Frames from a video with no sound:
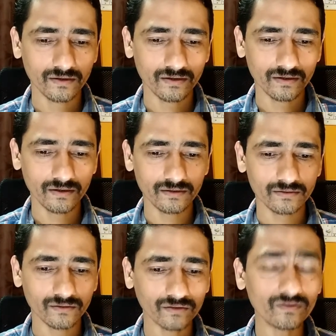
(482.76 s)

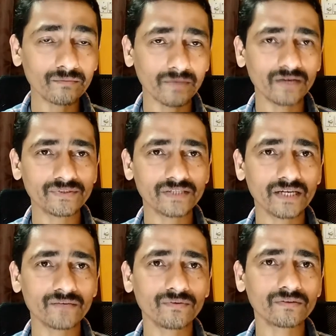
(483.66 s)
And not only my visa,
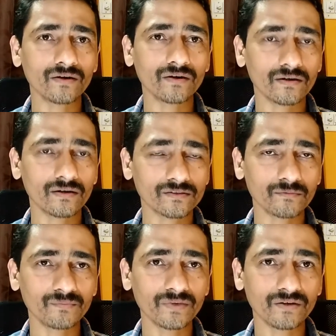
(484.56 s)
even
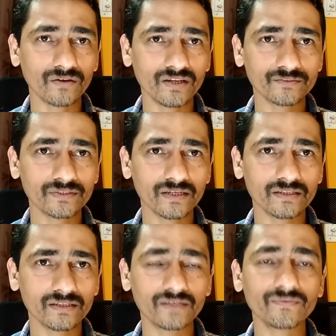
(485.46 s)
some of my colleagues'
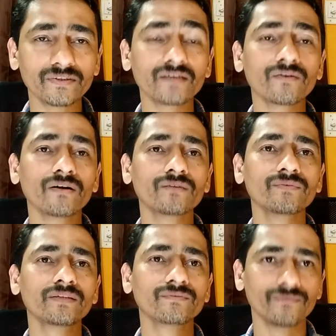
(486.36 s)
visa, even they got
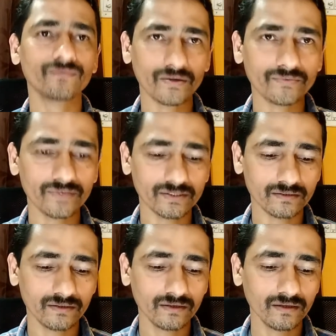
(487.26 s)
within 5 days.
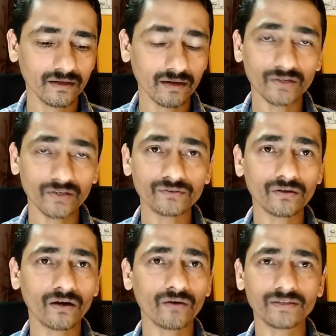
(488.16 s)
I'm not sure
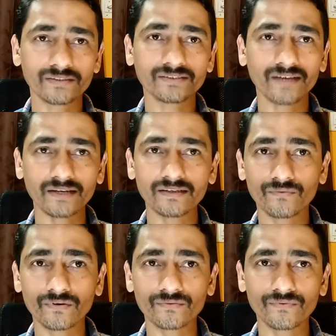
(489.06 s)
how exactly it
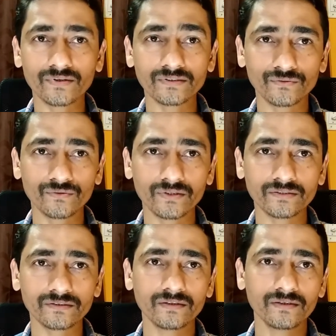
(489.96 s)
will work for the
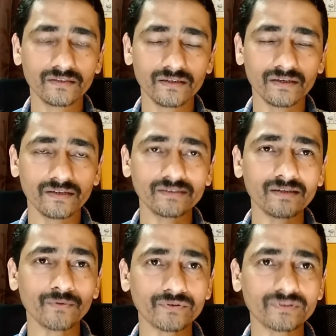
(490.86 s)
tourist. The
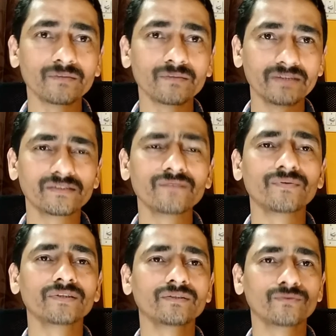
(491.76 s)
entire process remains same
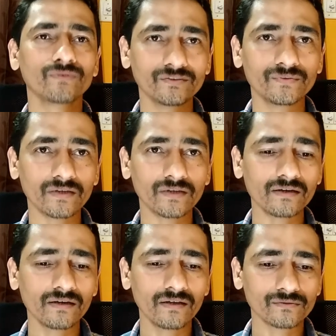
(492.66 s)
for the tourist visa.
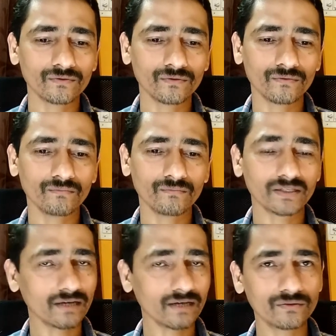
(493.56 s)
So,
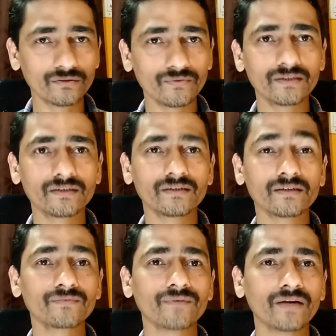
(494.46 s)
but I don't know whether it will
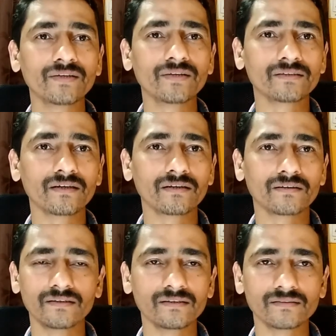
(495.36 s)
take 5 days or
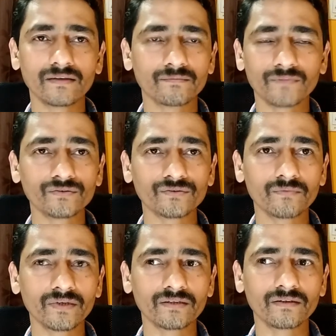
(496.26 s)
10 days. I'm not sure,
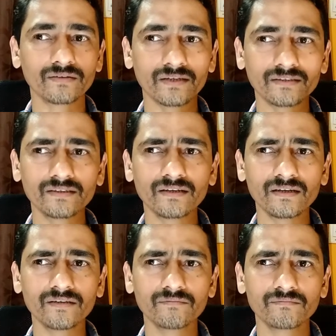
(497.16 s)
but
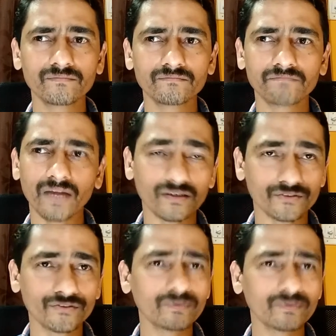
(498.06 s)
technically, I
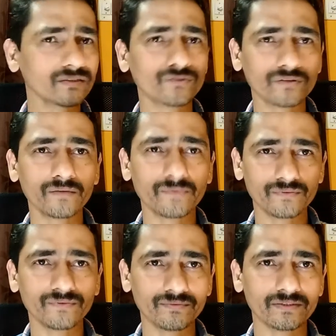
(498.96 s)
assume that it should come in
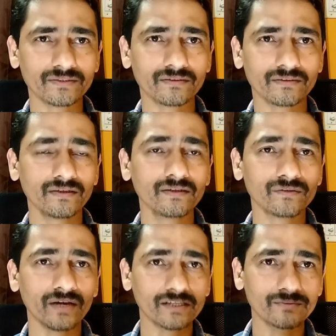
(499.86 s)
5 days.
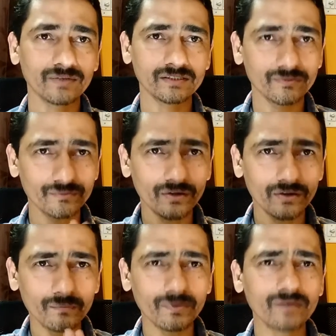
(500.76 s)
So, as far as if you
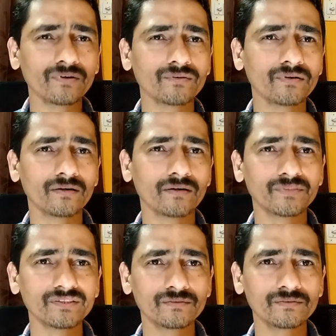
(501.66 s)
are applying for
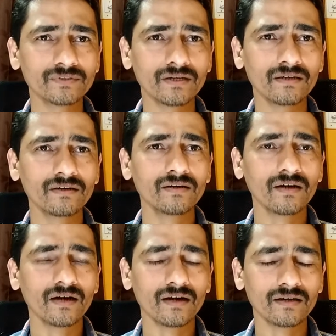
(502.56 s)
business visa,
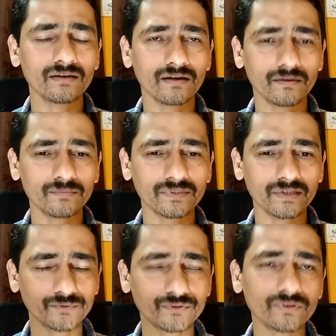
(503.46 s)

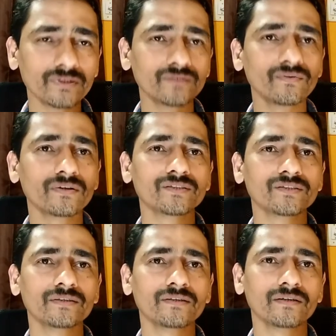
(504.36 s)
I'm sure that you will
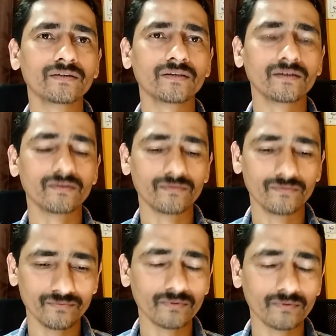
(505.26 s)
receive it
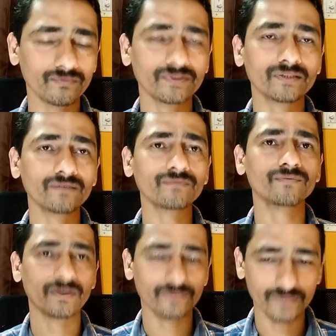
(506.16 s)
within
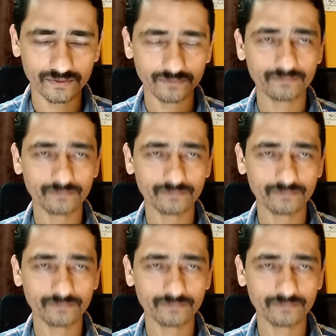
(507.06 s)
5 days.